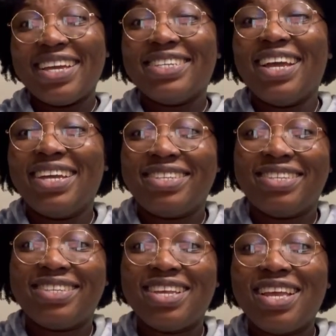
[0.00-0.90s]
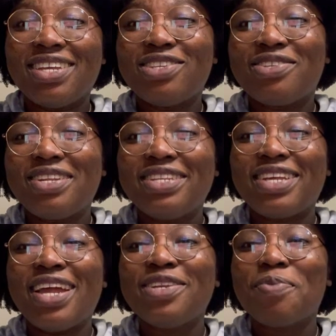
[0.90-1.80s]
Yes, students
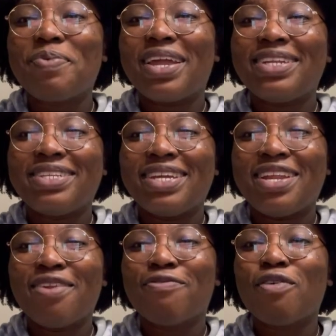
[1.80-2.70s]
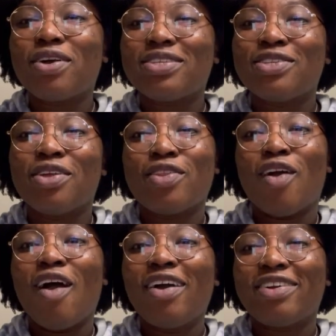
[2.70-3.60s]
end up eating and focusing on their
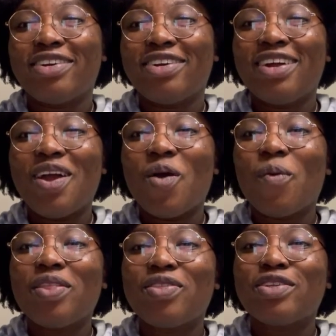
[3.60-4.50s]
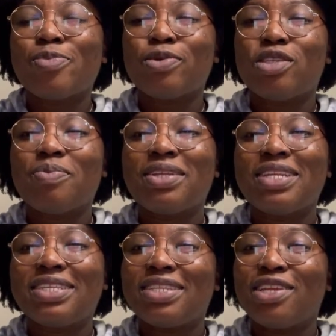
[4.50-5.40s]
hunger when they're supposed to be
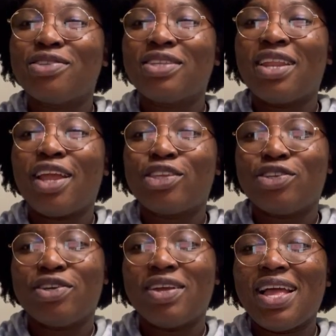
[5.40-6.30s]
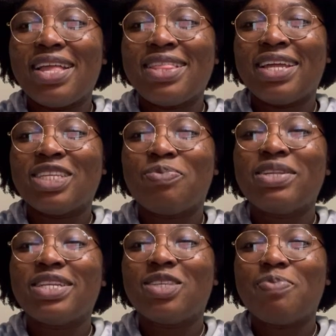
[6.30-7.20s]
listening to the lecture that has been
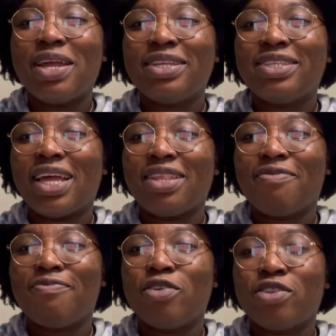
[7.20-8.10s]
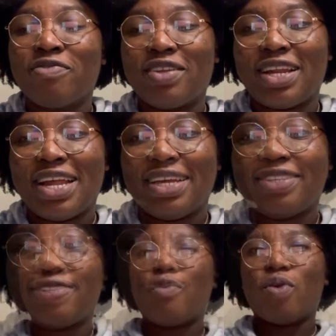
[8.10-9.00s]
dispensed at the front of the class. Number
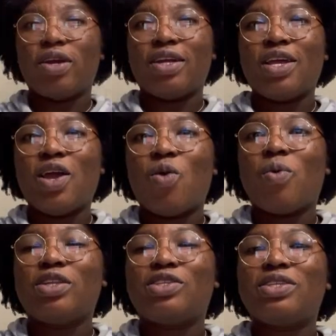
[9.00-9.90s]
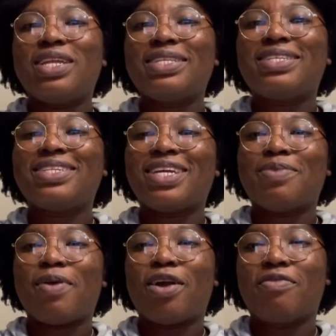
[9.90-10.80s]
4, when students sit at the
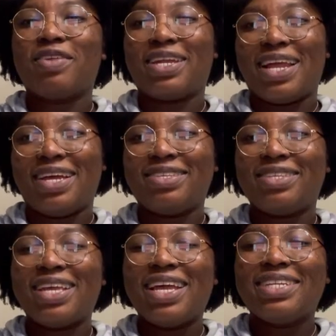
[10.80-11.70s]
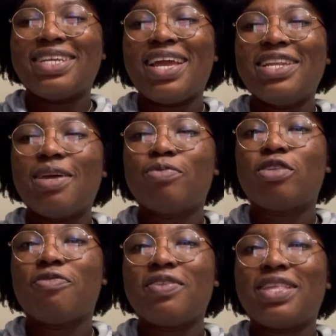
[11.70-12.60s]
back of the class, they end up
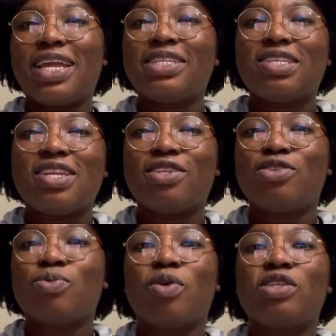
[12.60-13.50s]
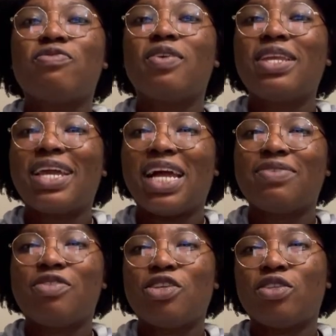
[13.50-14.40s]
surfing the internet to watch funny cat
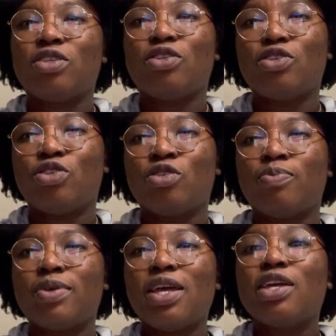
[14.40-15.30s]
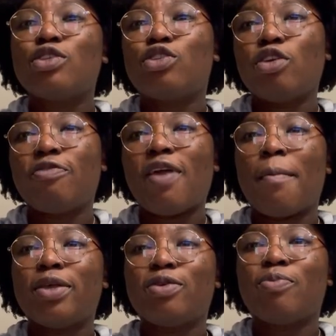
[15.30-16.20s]
videos on YouTube, surf
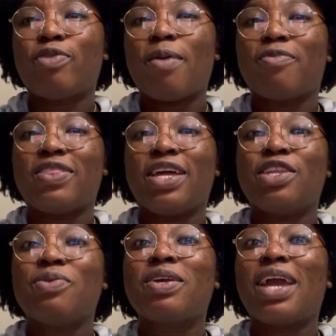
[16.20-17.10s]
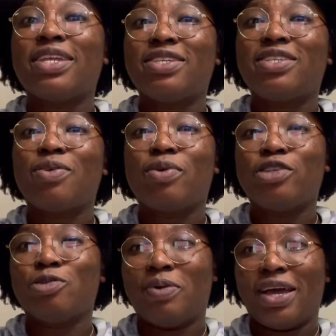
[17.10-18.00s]
Amazon Prime for that new gadgets they want
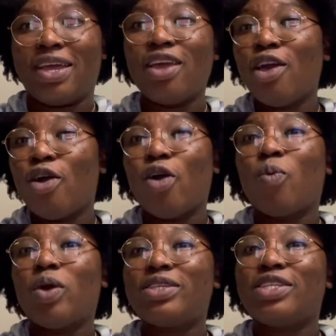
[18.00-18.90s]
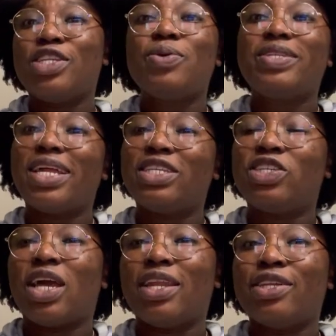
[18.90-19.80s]
to buy, or watch the new dance
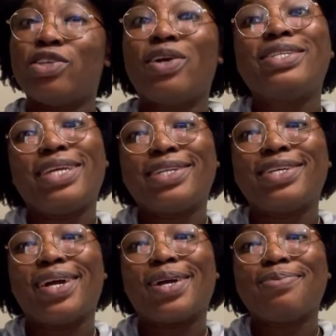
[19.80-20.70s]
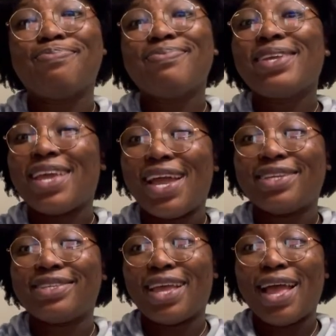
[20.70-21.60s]
challenge on TikTok.
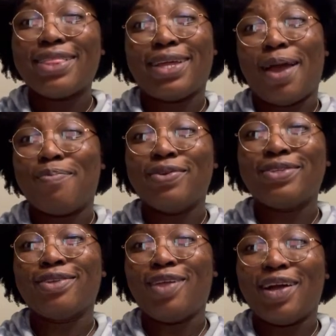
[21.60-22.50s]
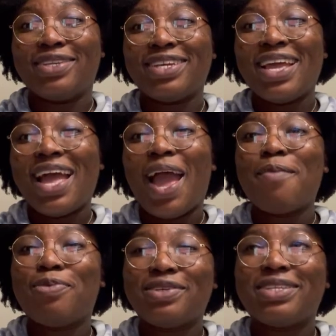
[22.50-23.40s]
Yes, that happens a lot. I
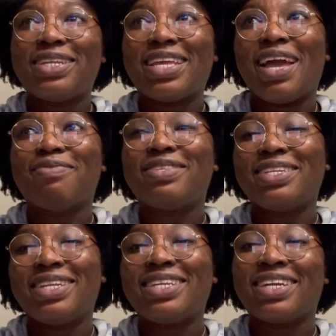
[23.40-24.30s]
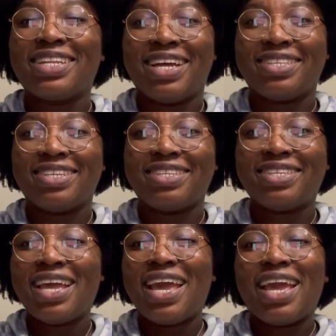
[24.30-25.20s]
personally have seen it in classes,
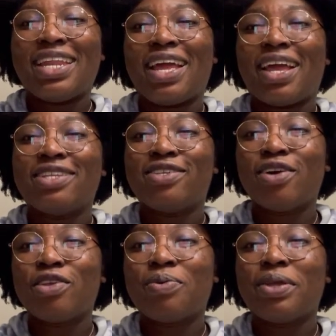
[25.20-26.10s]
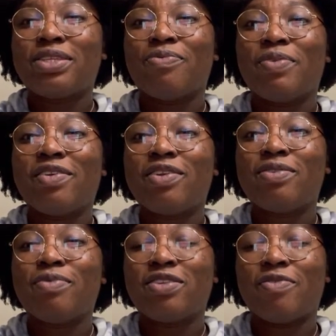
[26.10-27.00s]
and I can tell you it's a
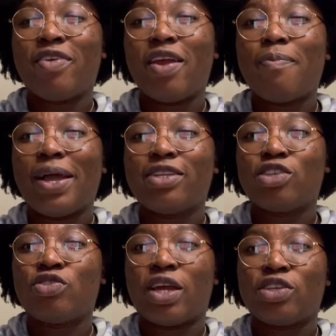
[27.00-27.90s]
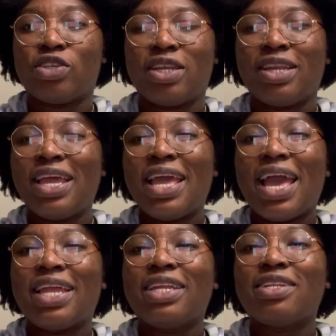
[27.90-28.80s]
very bad distraction,
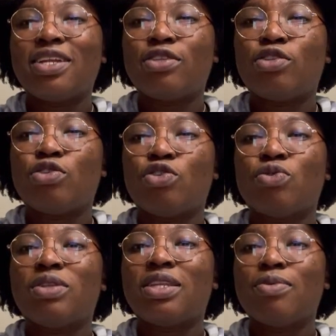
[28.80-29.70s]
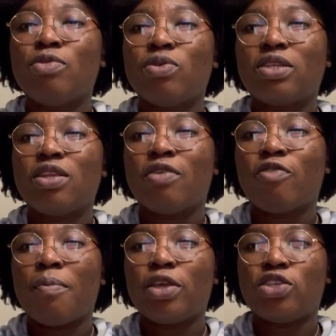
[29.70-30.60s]
and it leads to you losing
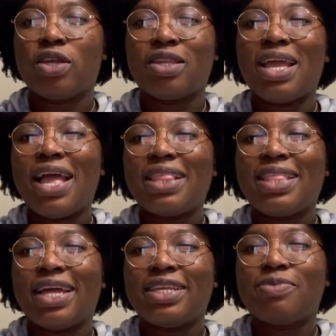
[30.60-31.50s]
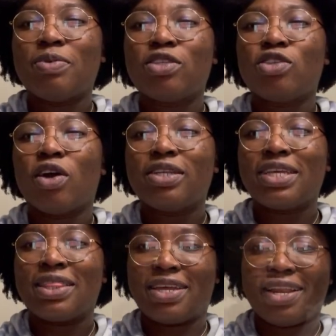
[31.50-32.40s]
information that is being taught
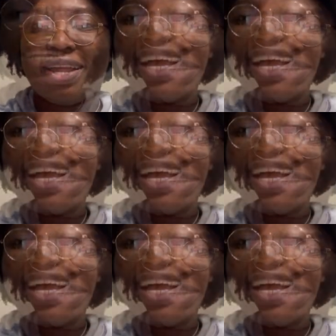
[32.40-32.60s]
in the class.